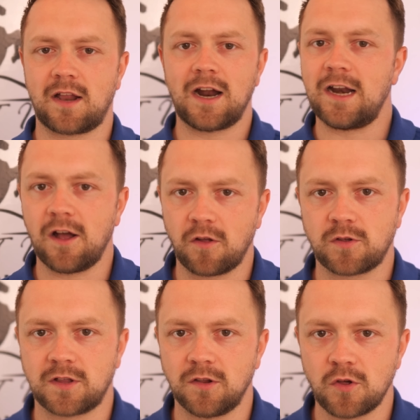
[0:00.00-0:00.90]
any other
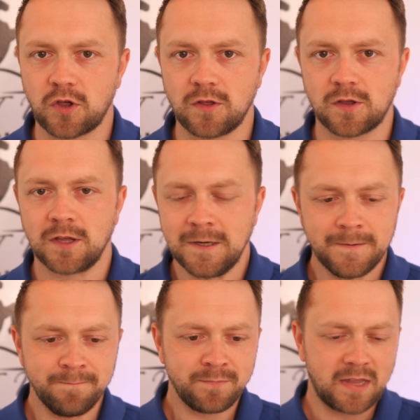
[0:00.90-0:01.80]
solutions,
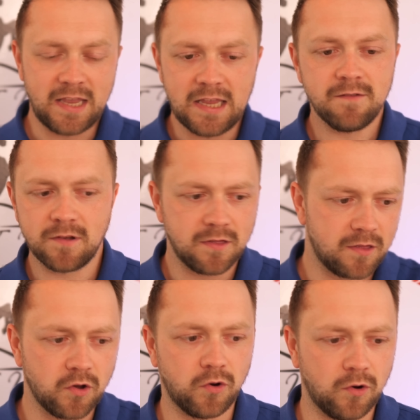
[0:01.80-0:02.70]
even
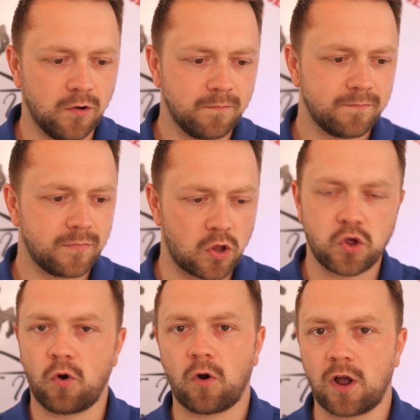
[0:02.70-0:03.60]
though the
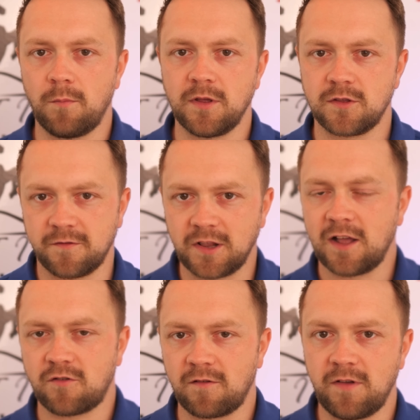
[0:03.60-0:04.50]
shortcomings of
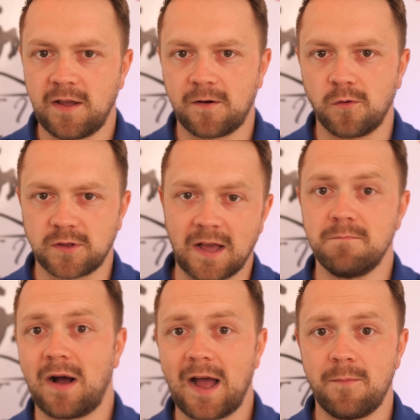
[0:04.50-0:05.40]
electric vehicles, in
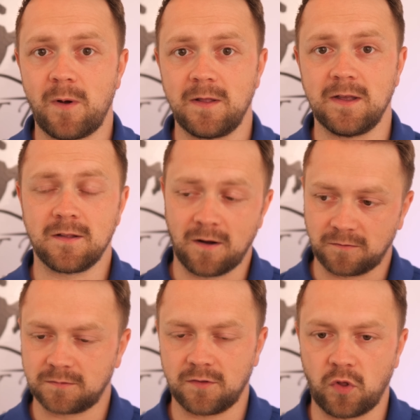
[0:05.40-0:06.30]
my opinion,
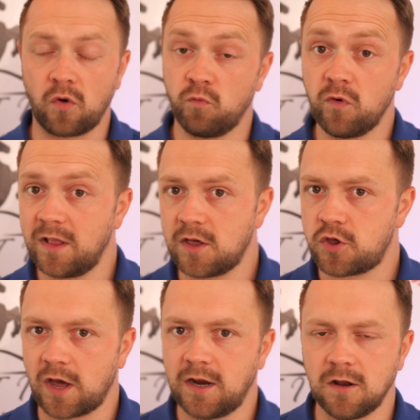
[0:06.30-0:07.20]
they're really
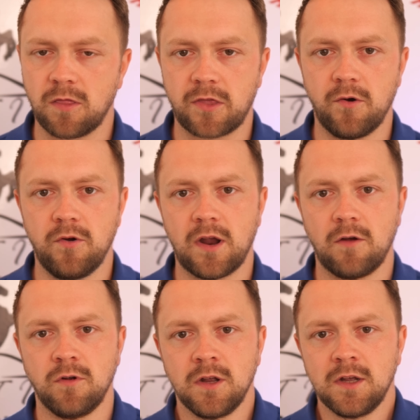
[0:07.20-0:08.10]
shining through
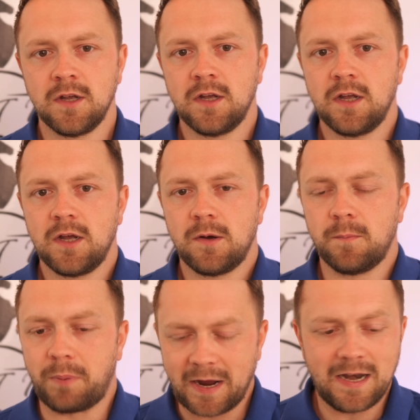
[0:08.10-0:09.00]
now.
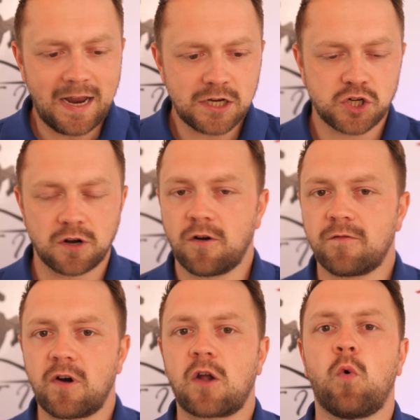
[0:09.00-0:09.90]
By nature of
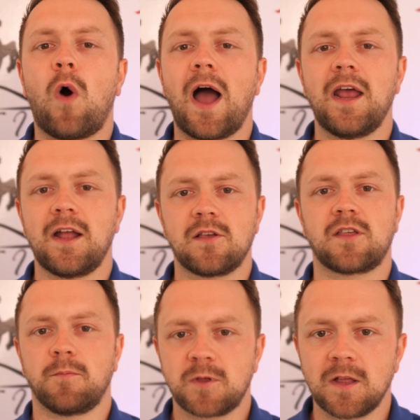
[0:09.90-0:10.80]
requiring
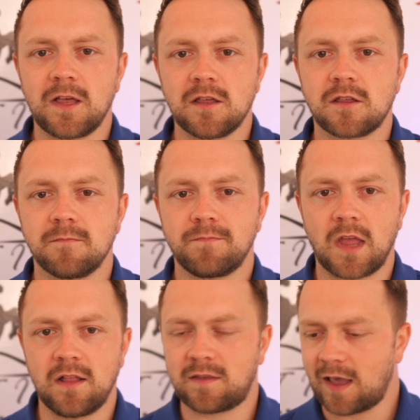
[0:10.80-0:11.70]
subsidies,
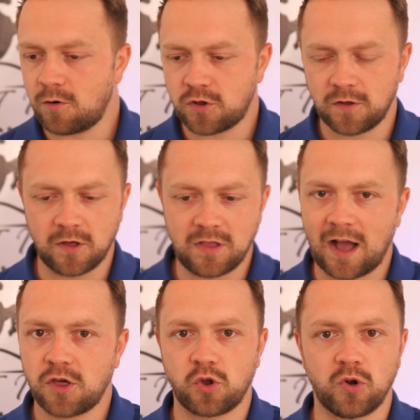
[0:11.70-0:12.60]
it tells you that
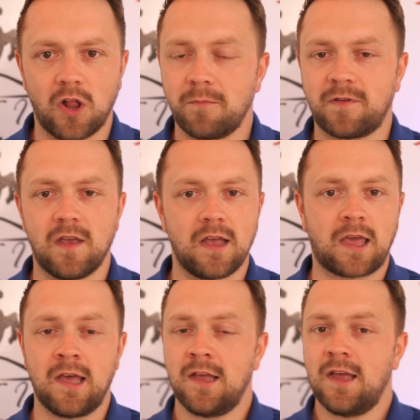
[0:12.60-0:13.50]
natural
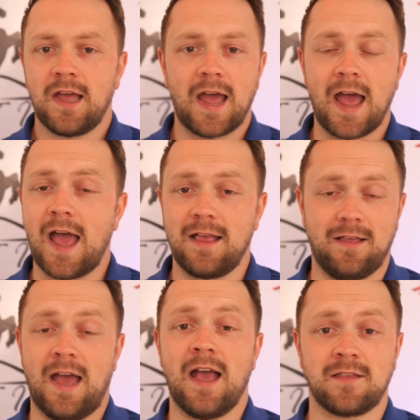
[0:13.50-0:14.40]
uptake, it
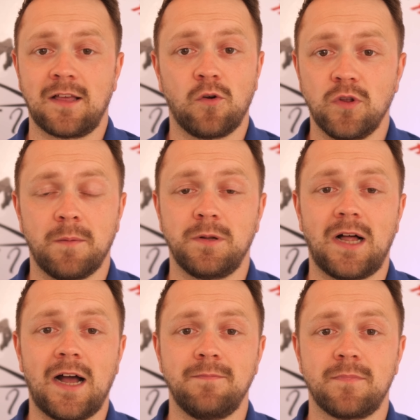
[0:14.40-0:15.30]
isn't going to
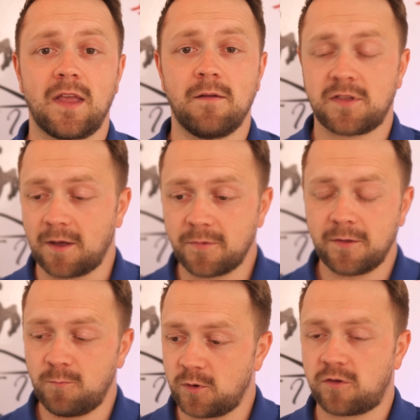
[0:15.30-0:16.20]
plan. If
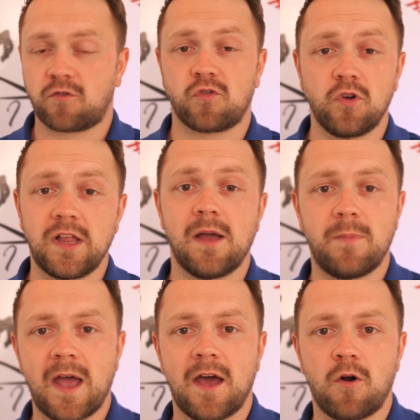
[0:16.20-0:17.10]
something was truly a
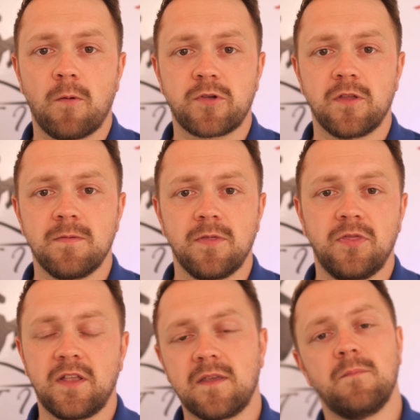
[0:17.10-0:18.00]
better option,
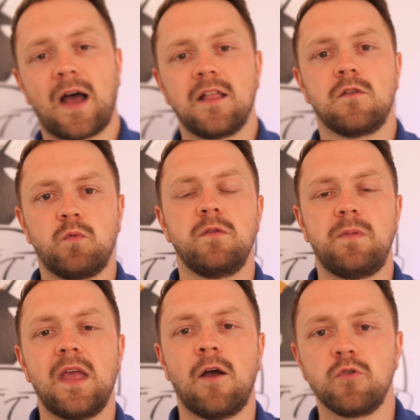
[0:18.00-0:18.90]
the demand would
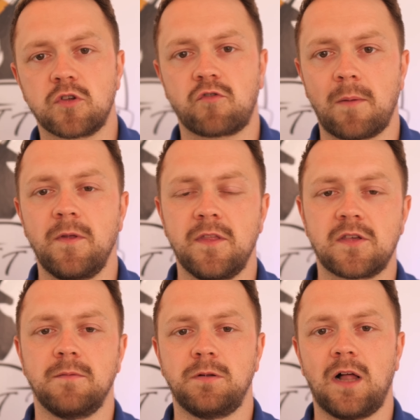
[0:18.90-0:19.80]
be outstripping the
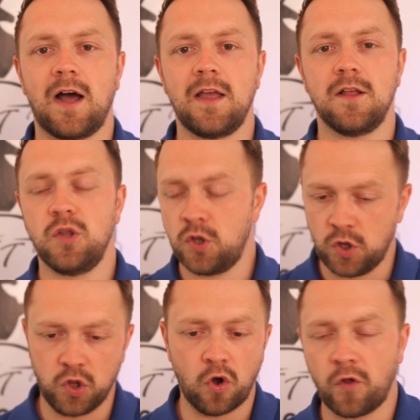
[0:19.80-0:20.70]
supply,
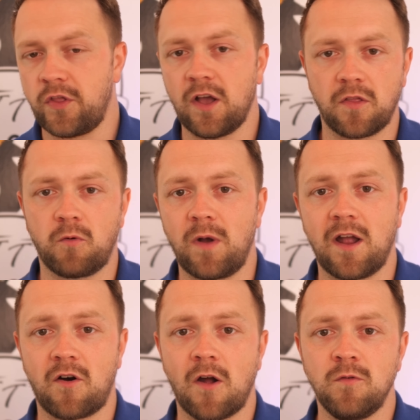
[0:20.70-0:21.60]
not the other way
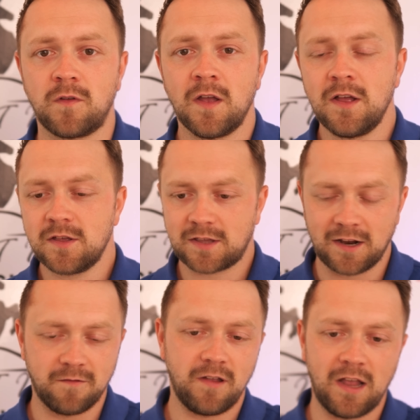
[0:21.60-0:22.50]
around. It's kind
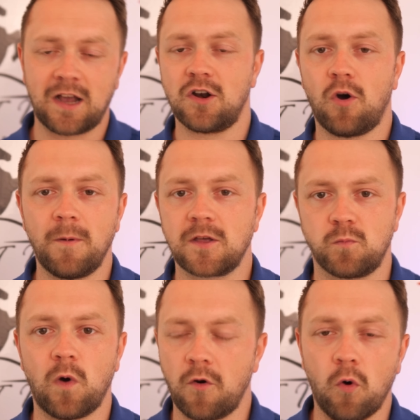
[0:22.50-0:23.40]
of economics
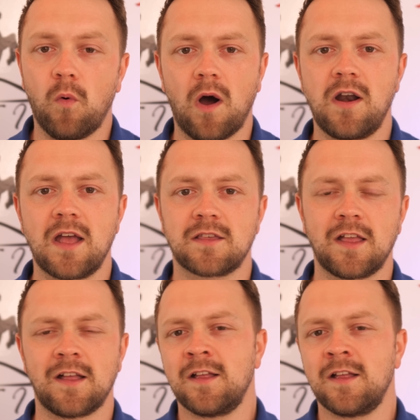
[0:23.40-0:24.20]
101, isn't it?